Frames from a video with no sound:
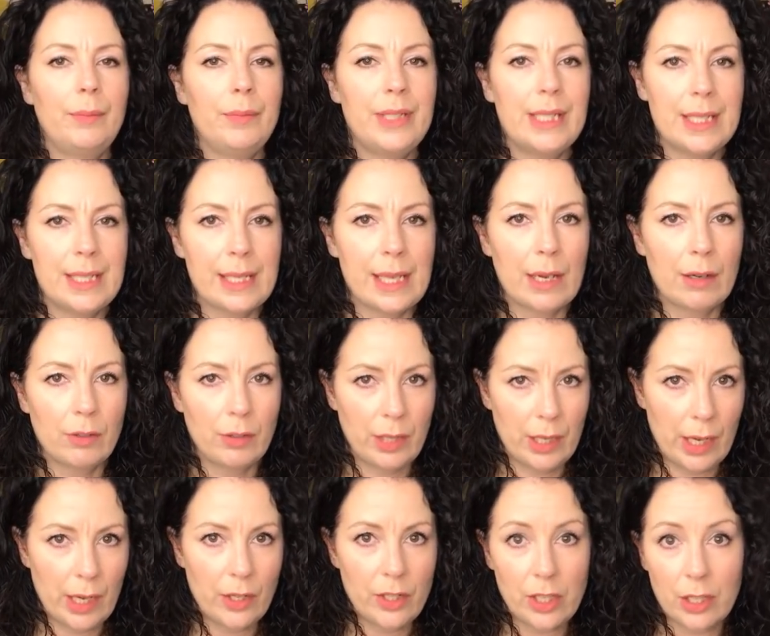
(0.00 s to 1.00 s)
discount
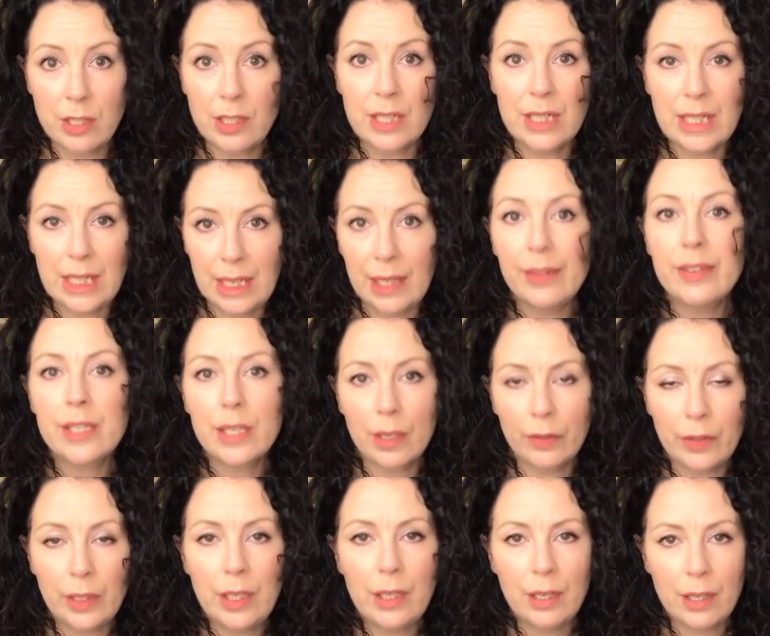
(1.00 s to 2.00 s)
codes underneath so
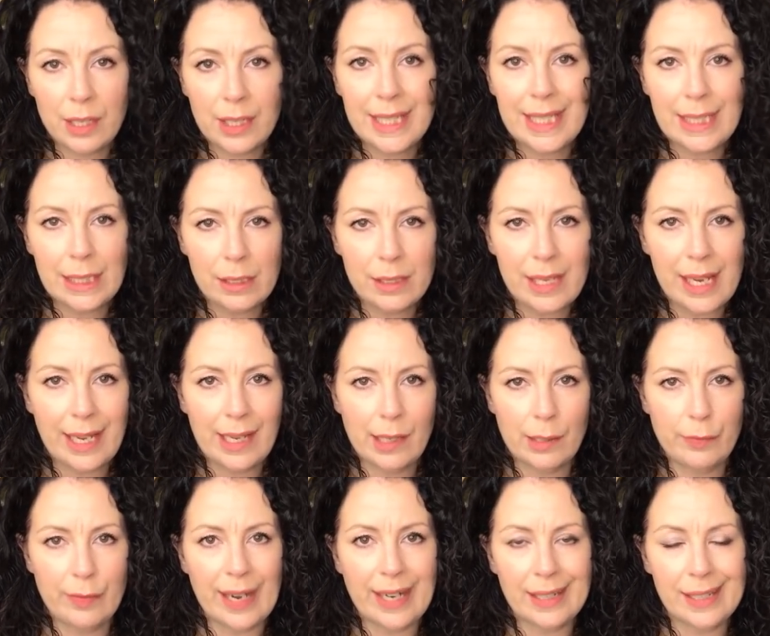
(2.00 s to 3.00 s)
that you can still take
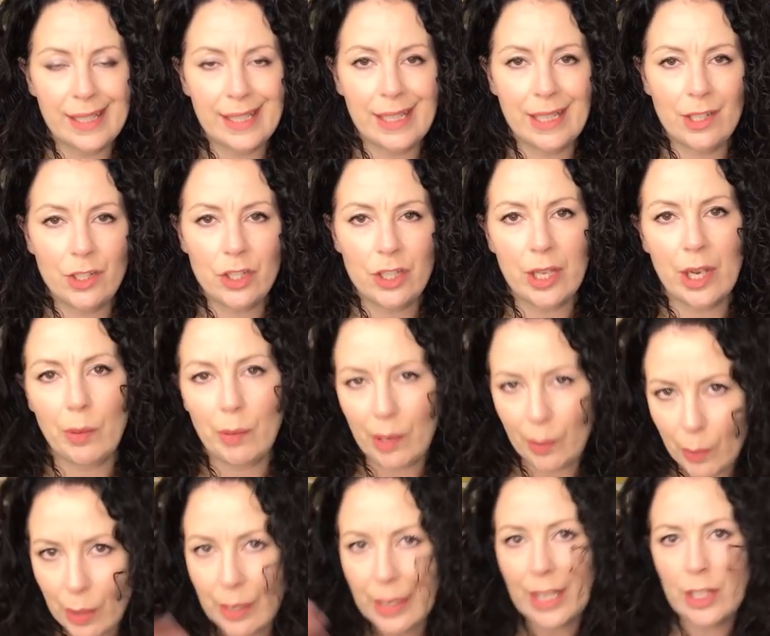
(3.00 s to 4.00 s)
advantage. So I
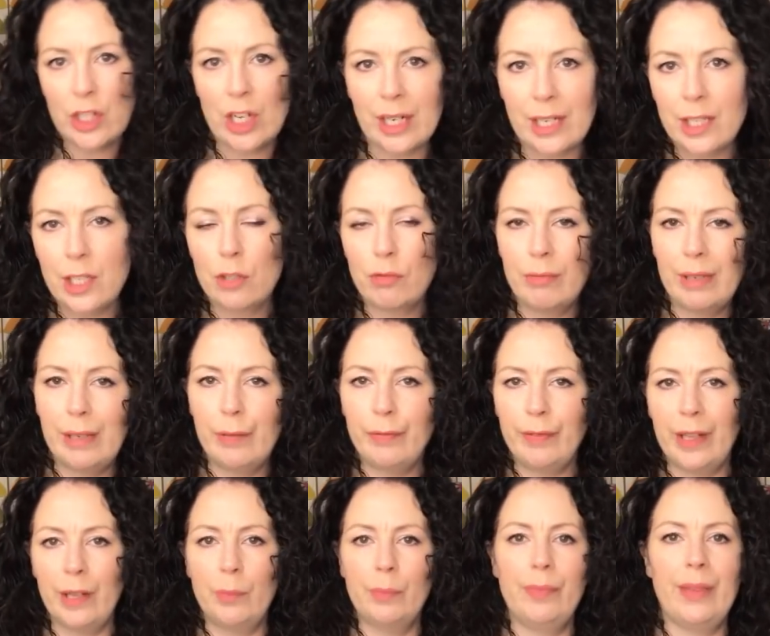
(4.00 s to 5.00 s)
won't get a chance to
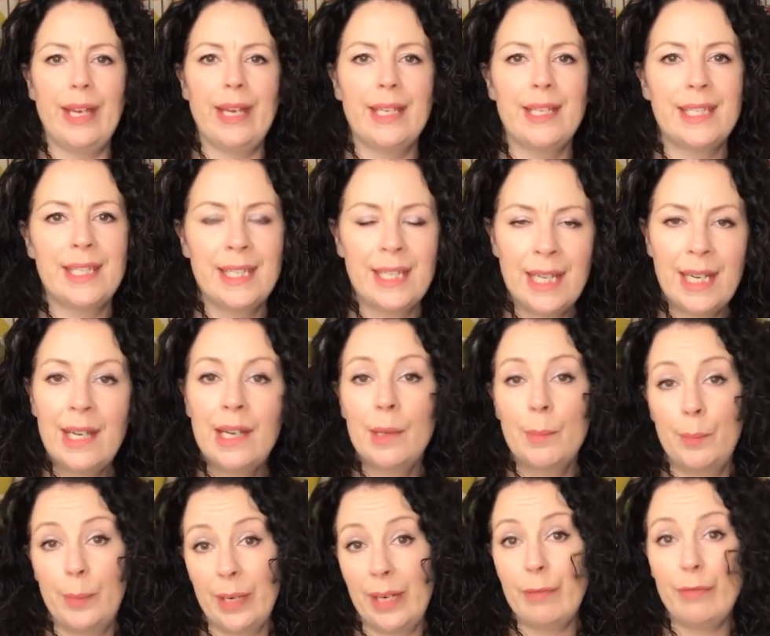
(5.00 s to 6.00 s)
refilm this,
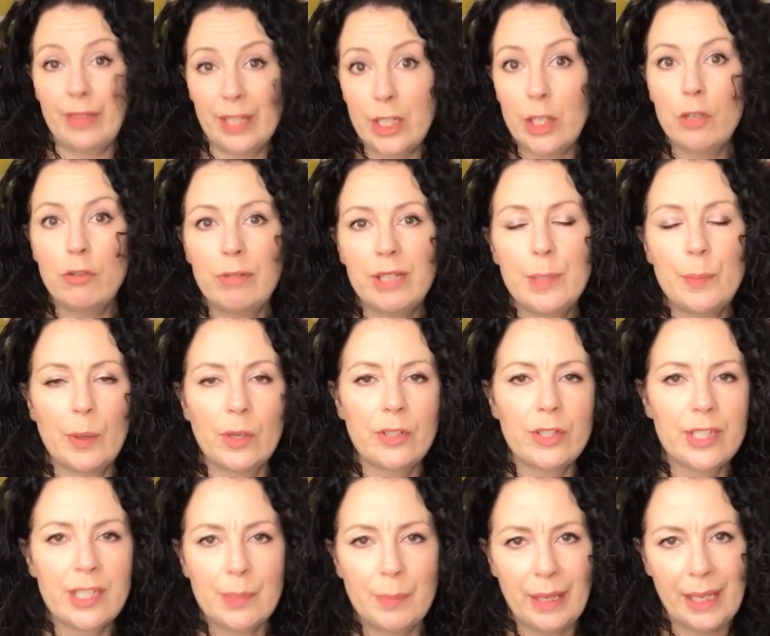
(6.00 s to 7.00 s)
but if they do
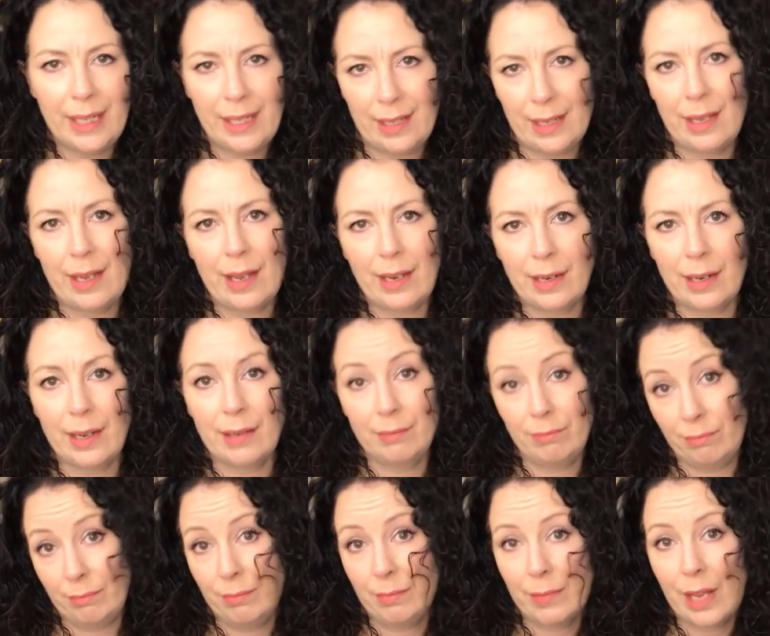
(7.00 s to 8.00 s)
respond to me,
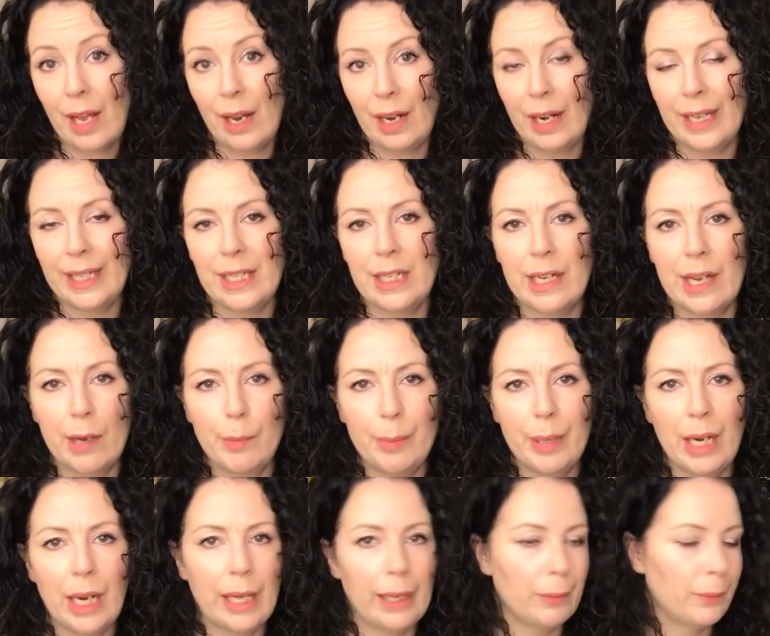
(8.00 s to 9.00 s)
and I'll let you know
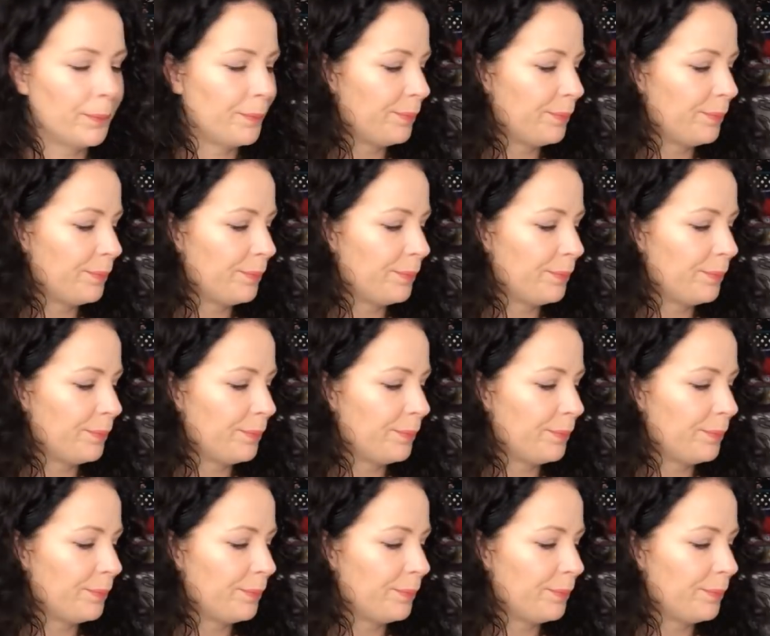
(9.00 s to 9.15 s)
below.